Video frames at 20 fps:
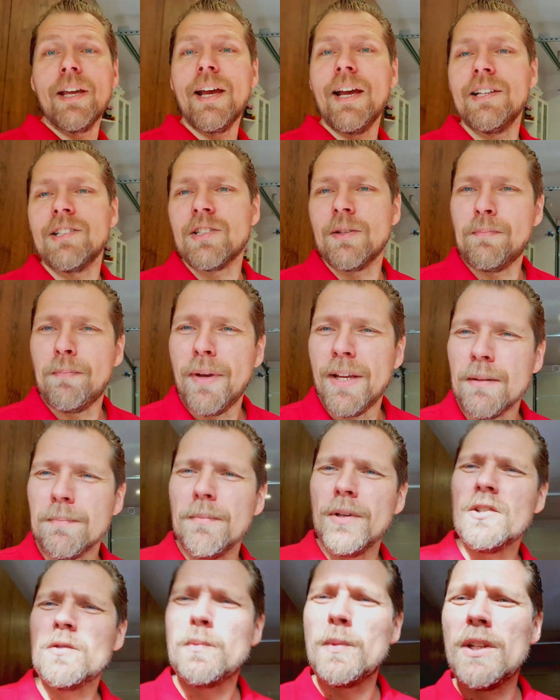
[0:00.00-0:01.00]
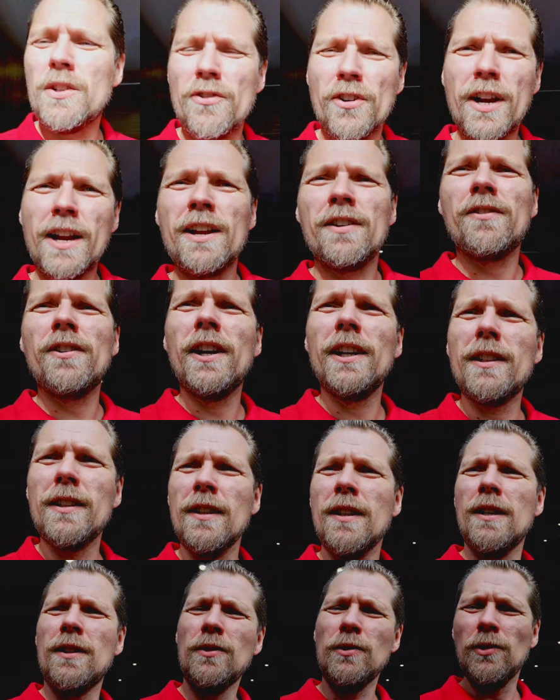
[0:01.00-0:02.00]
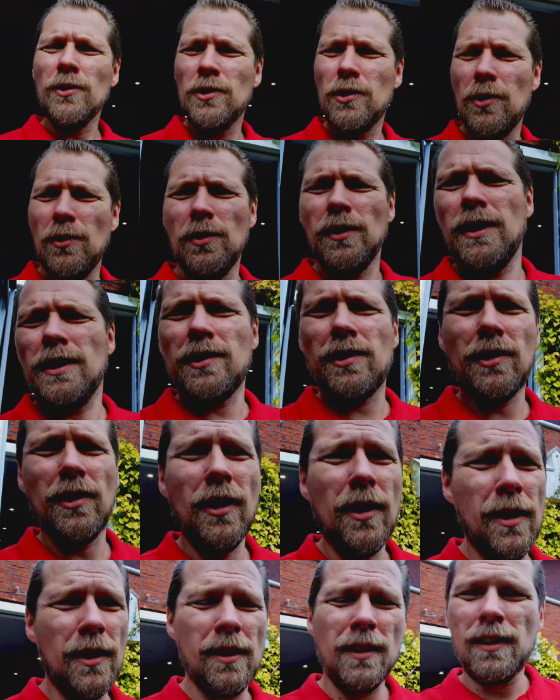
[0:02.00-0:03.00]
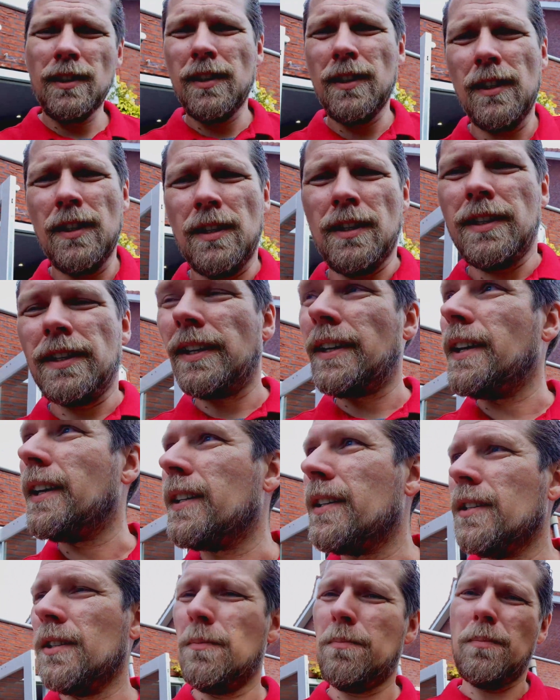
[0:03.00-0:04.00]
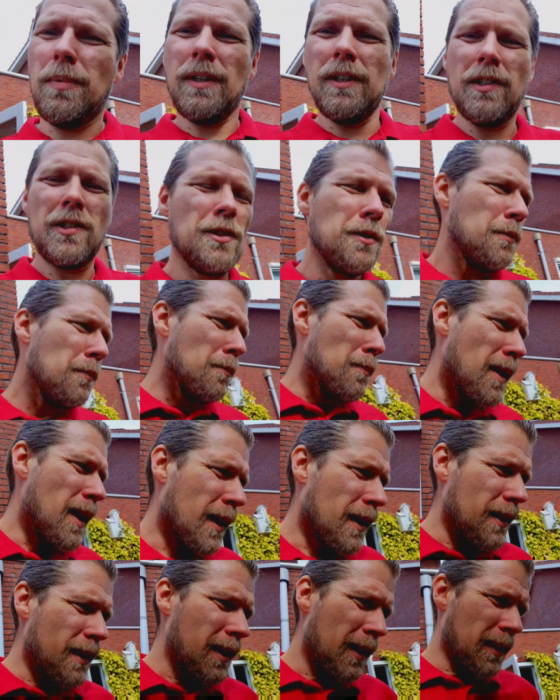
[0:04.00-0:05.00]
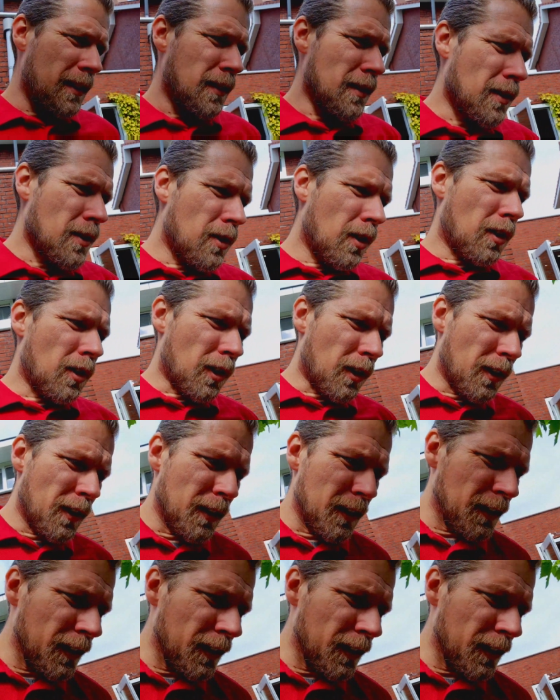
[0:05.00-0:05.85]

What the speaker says: guys, the paint must be dry right now, so let's get the piece back in the car.